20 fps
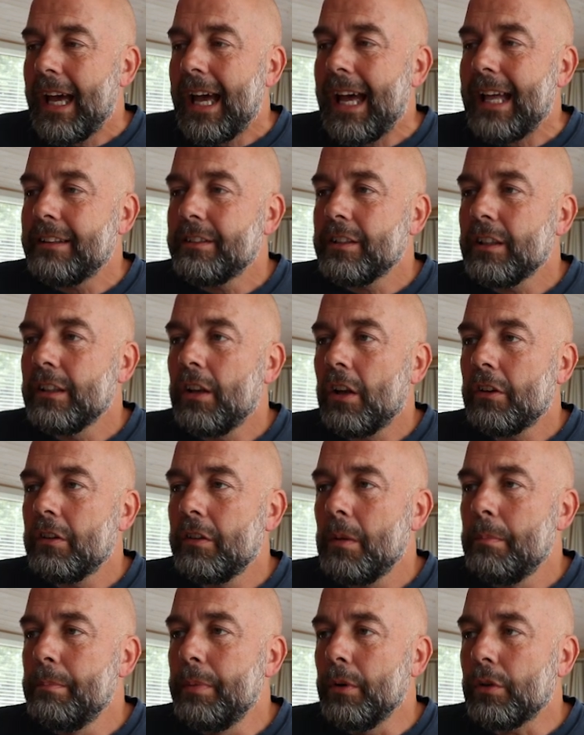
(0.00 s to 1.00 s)
and a lot
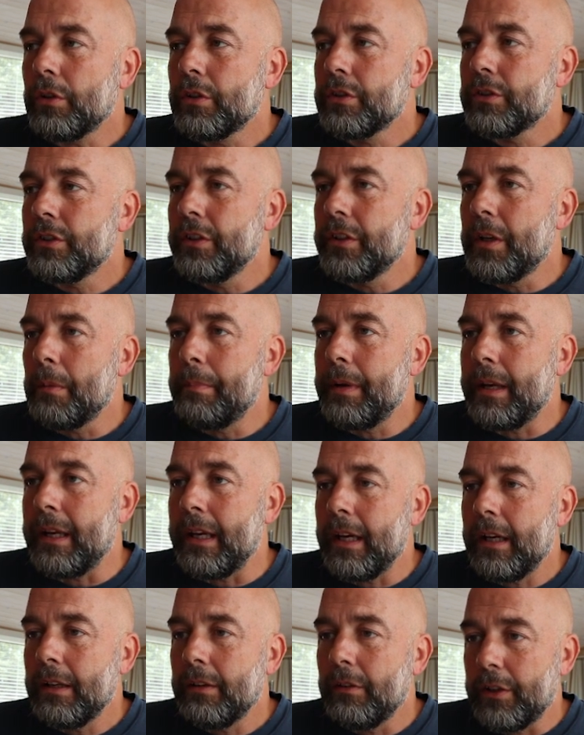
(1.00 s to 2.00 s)
of the books that
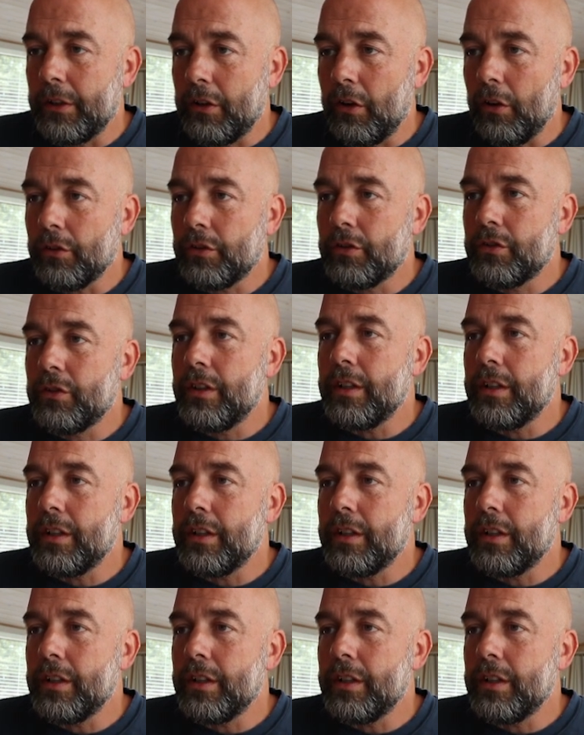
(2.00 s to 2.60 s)
appear, you've got